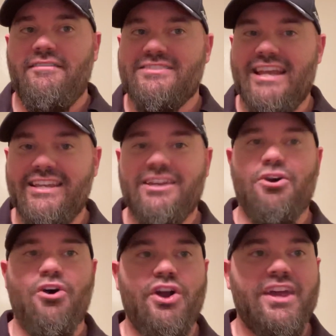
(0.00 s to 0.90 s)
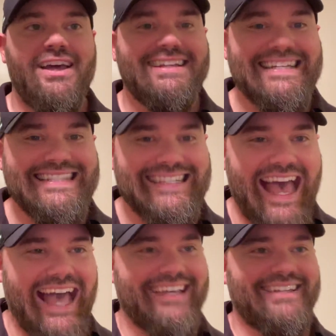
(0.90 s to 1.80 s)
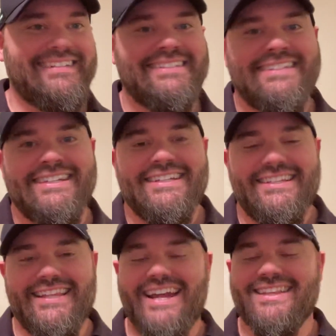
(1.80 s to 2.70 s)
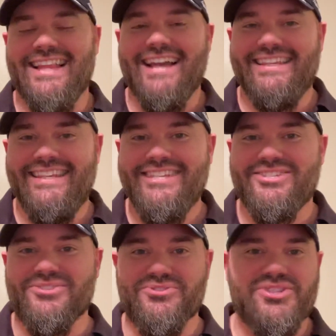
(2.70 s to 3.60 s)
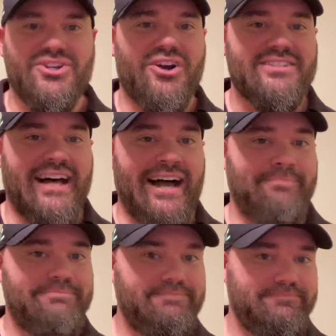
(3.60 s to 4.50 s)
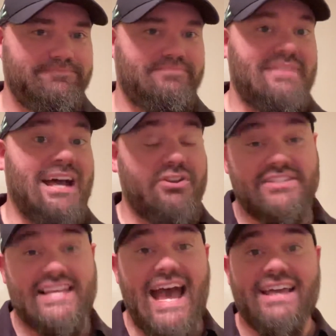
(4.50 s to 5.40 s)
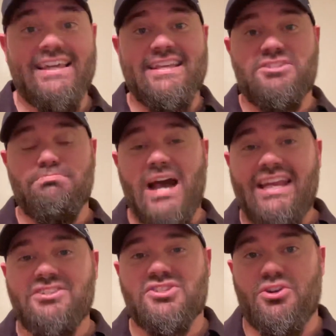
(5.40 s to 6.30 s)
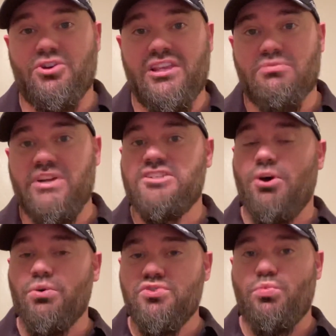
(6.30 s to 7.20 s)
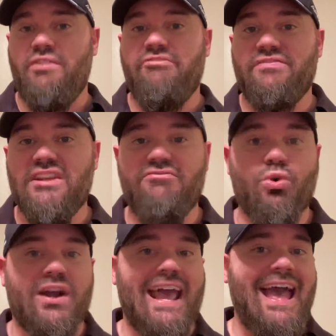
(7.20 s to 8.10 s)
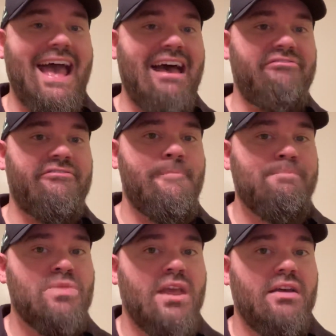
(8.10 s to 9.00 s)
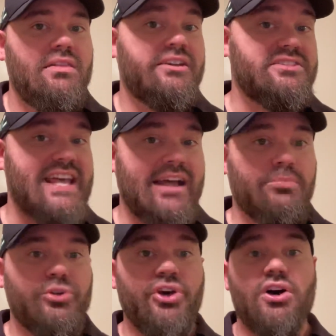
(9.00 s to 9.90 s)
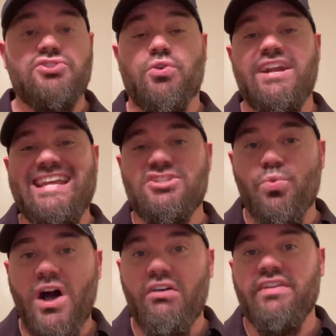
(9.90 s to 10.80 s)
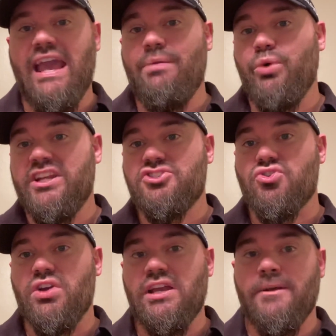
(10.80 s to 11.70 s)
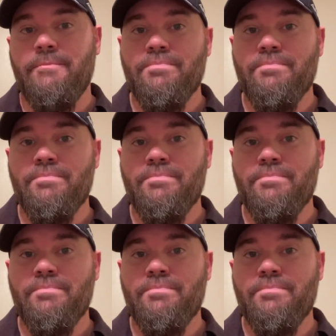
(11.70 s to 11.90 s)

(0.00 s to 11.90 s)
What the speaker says: taking on Gonzaga. 9 o'clock Eastern start time. Now, Gonzaga is minus 33, totals 154.5. The Gonzaga Bulldogs are on a 12-game winning streak,